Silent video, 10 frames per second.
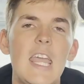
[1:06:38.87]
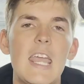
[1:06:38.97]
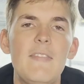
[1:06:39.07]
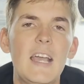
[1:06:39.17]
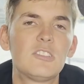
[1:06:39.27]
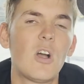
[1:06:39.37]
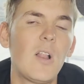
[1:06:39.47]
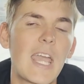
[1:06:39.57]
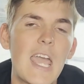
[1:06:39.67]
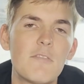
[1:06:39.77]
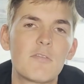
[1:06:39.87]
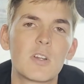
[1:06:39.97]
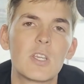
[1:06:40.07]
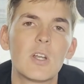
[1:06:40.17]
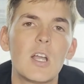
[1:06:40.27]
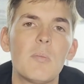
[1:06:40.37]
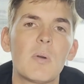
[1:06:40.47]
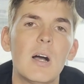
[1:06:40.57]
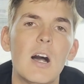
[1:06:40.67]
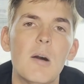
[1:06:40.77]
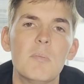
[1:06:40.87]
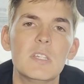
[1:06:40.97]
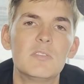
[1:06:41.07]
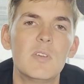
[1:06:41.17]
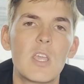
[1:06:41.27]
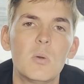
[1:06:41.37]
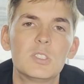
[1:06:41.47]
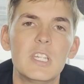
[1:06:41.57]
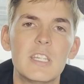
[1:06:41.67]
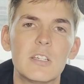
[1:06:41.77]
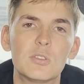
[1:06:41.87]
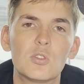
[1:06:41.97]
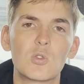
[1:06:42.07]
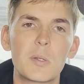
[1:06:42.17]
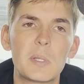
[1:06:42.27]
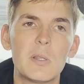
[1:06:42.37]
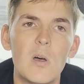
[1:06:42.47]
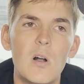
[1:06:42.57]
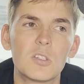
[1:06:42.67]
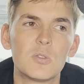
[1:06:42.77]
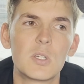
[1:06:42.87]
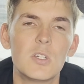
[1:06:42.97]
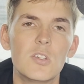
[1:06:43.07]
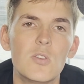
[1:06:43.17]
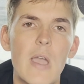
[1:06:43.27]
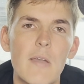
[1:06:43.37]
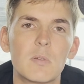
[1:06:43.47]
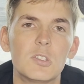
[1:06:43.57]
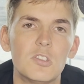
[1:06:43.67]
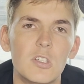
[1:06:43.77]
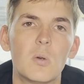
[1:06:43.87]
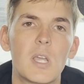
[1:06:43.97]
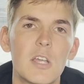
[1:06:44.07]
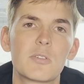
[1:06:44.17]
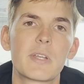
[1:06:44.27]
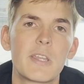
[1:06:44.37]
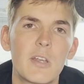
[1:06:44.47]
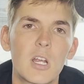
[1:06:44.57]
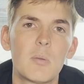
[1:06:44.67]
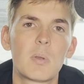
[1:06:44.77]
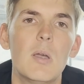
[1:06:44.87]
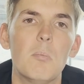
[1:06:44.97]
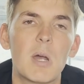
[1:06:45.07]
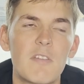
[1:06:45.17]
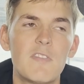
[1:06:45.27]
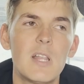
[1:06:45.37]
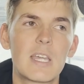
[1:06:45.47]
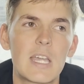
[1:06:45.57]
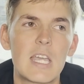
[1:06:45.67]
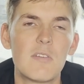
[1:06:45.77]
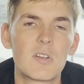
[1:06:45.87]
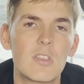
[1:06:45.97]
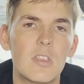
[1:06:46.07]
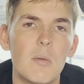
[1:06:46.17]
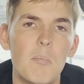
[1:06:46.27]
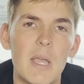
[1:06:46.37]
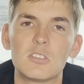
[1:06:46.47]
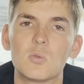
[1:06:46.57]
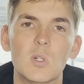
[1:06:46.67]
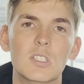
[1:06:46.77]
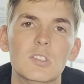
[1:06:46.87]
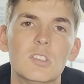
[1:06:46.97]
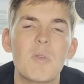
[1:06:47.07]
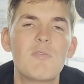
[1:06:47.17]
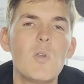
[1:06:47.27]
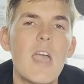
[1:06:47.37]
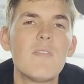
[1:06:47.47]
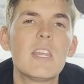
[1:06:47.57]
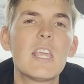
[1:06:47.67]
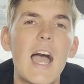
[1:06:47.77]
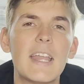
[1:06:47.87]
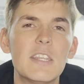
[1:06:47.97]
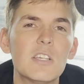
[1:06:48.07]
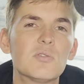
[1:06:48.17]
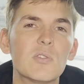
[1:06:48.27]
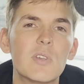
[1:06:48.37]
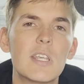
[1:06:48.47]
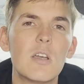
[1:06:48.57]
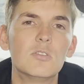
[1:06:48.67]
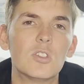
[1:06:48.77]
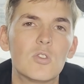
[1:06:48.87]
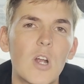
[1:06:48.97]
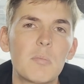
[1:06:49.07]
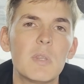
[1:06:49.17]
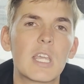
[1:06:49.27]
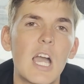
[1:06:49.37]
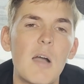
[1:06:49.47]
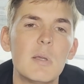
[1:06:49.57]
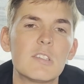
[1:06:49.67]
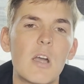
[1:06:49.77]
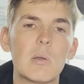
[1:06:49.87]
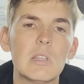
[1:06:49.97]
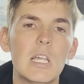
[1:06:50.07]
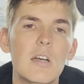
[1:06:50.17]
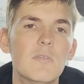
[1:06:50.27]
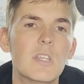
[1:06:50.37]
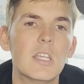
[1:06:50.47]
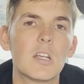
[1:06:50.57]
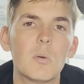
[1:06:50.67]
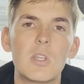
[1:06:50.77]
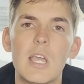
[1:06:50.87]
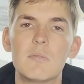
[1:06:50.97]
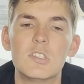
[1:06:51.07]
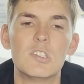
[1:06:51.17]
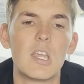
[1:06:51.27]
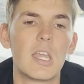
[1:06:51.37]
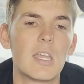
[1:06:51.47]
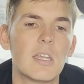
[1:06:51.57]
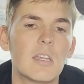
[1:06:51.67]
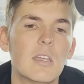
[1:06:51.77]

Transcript: and that's all I have for Europe. Um, this video was getting extremely long, so I couldn't do every single country in Europe but I feel like I covered the best ones. If you have any ideas for videos, just drop them in the comments. I would love to hear what you have to say,